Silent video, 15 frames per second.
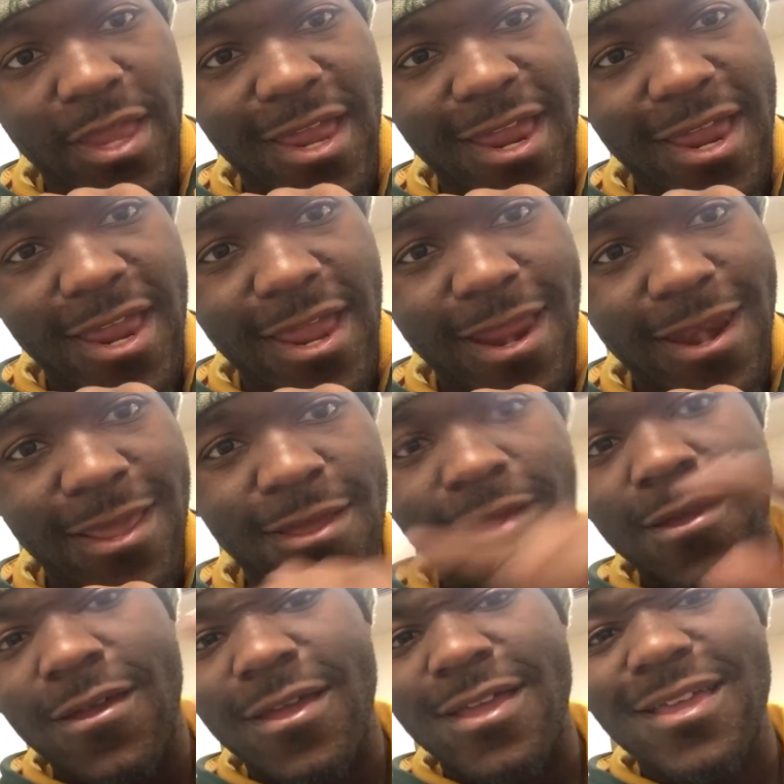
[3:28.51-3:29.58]
And
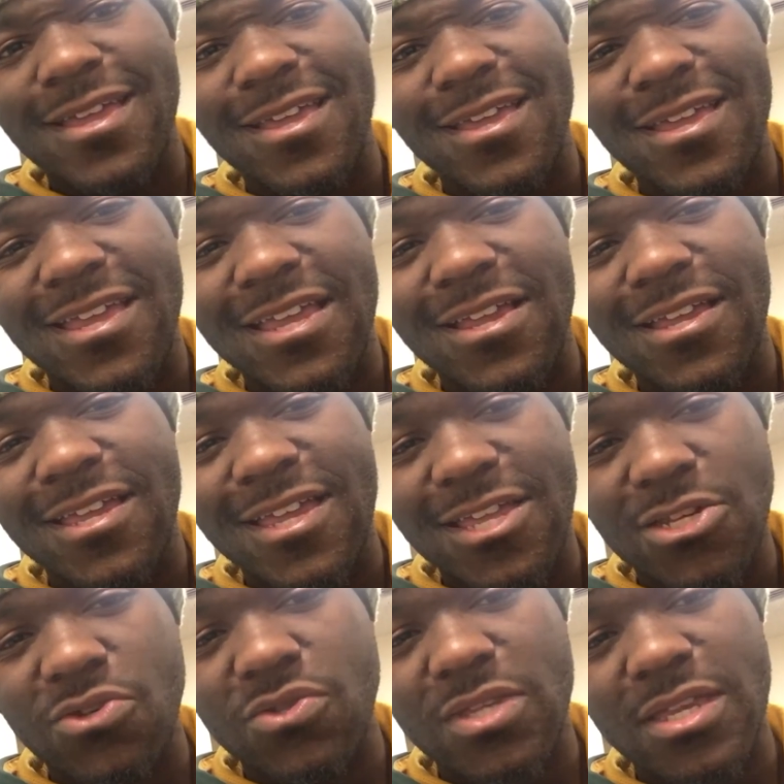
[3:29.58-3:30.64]

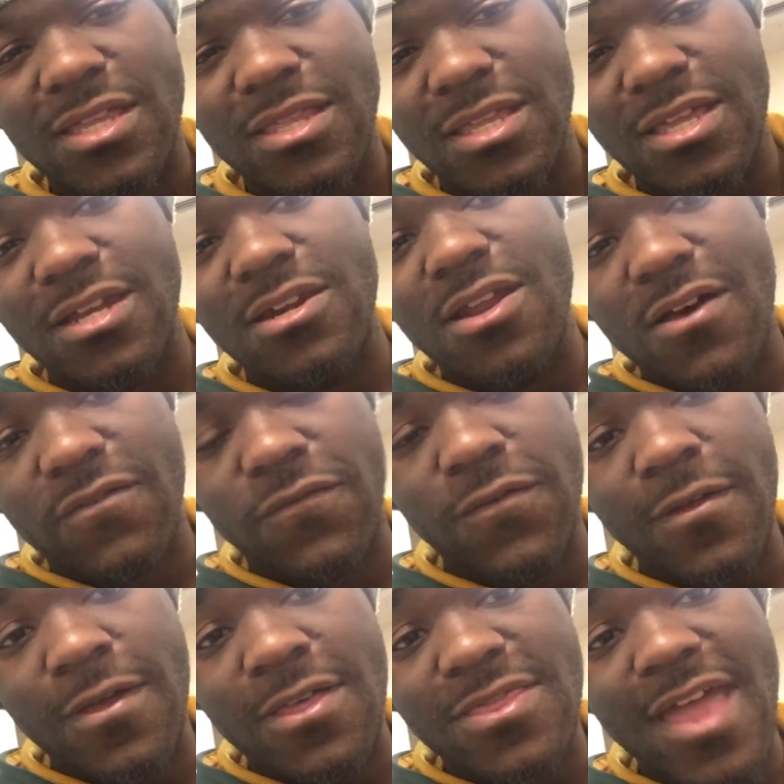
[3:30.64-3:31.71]
interestingly enough,
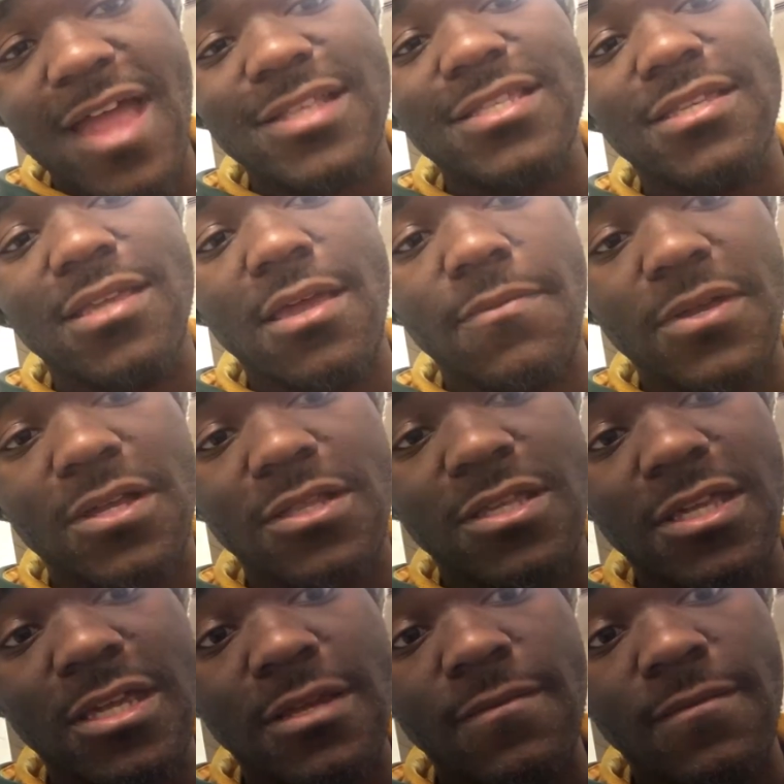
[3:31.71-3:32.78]
that's
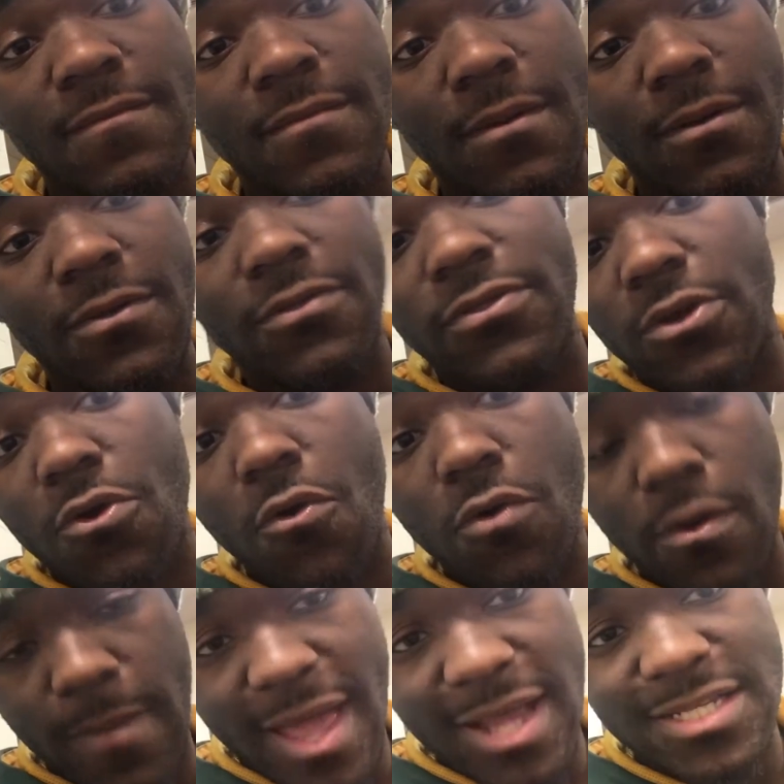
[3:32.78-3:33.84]
typically the
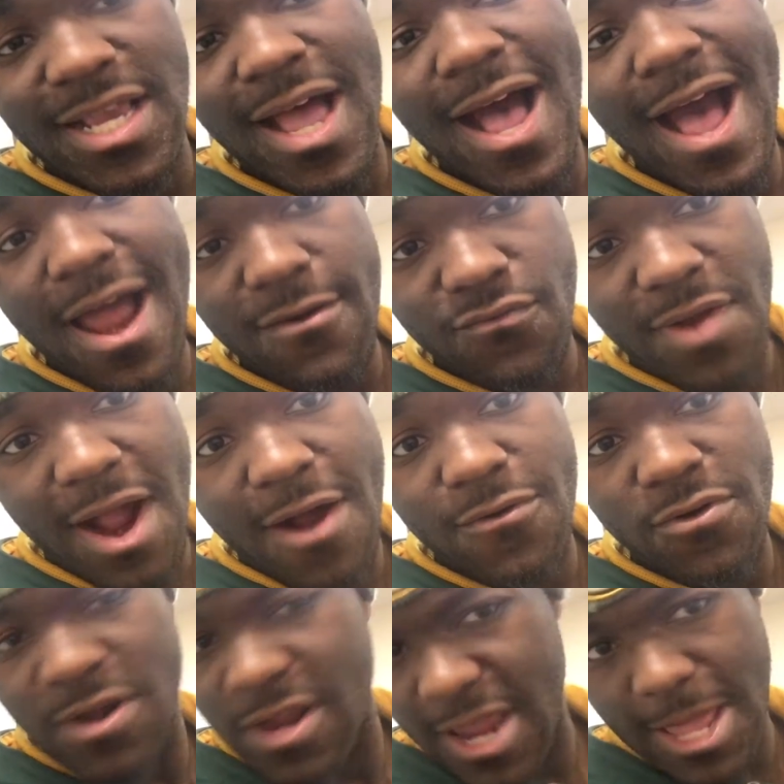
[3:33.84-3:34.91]
quarterback's hot
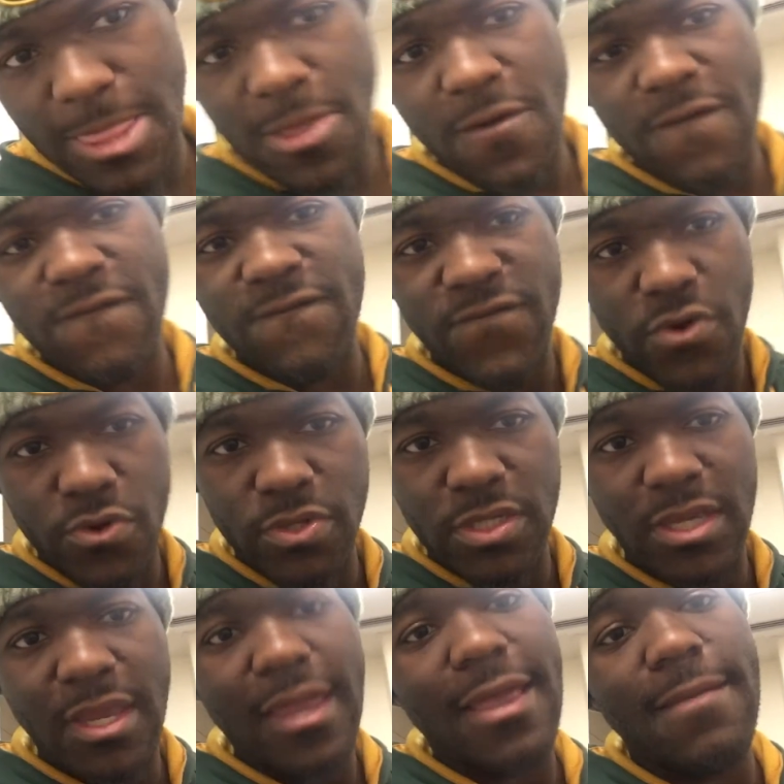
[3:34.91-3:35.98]
route in their
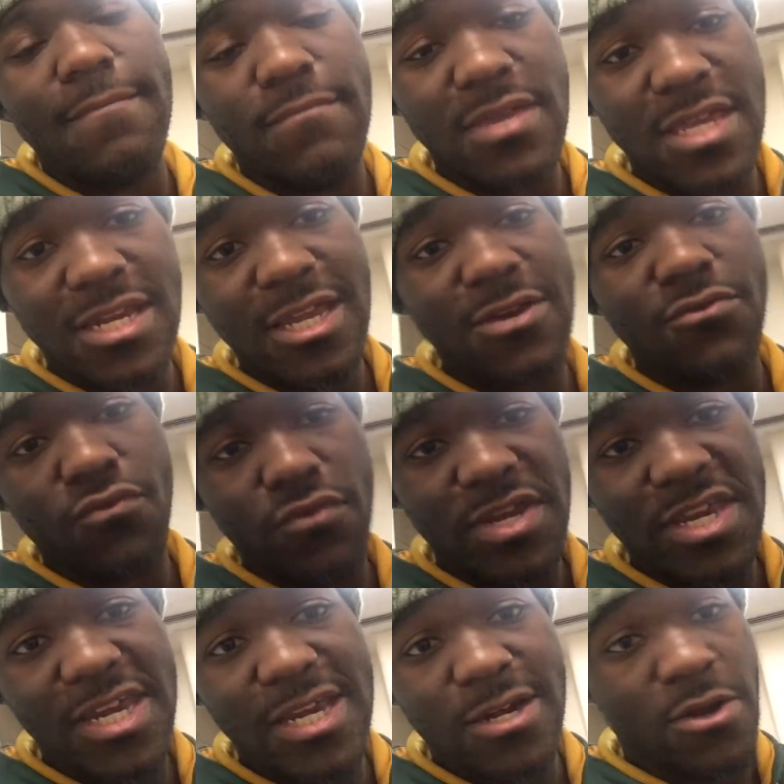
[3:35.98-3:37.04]
first immediate
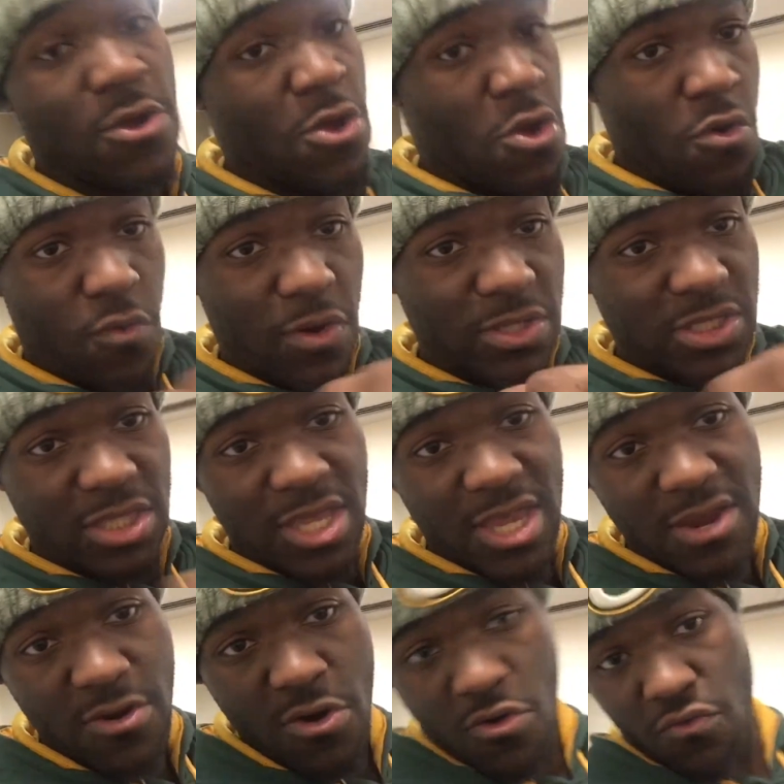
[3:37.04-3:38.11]
read once
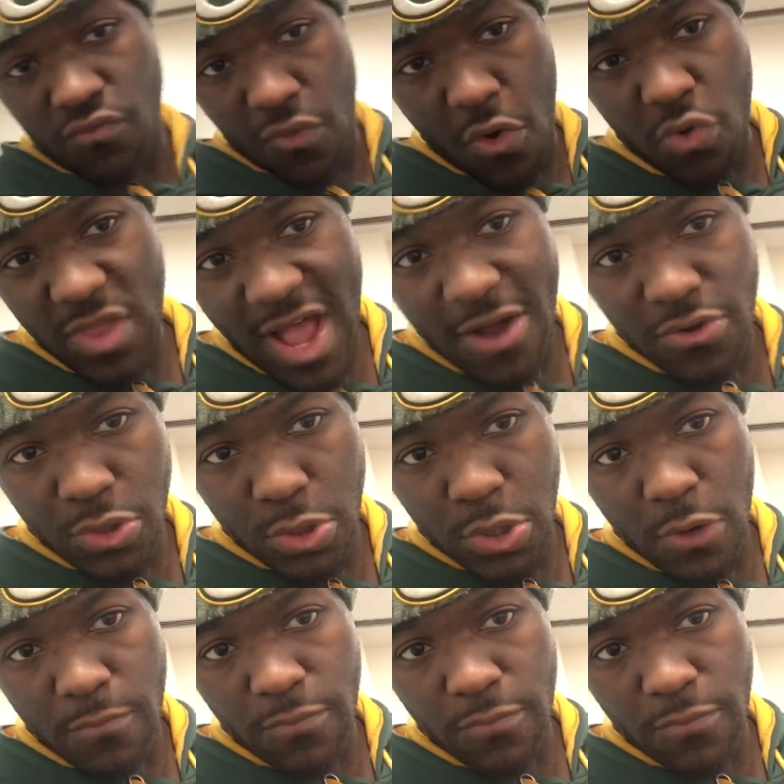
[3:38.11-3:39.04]
they roll out on their